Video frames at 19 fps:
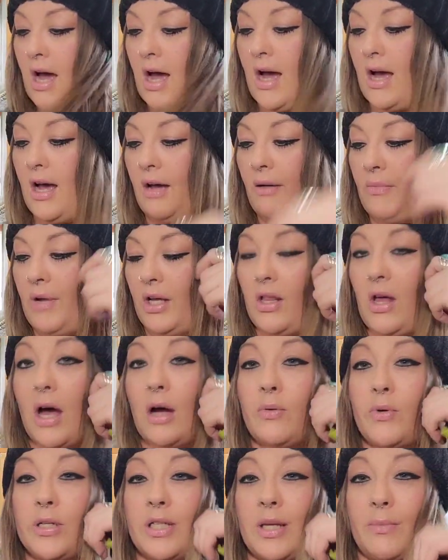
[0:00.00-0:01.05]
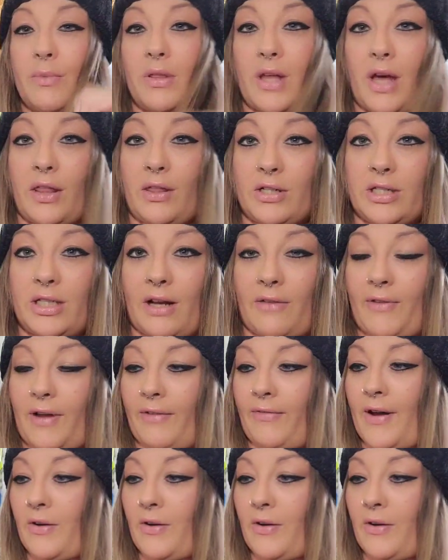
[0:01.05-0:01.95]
um, along with some of the other stuff I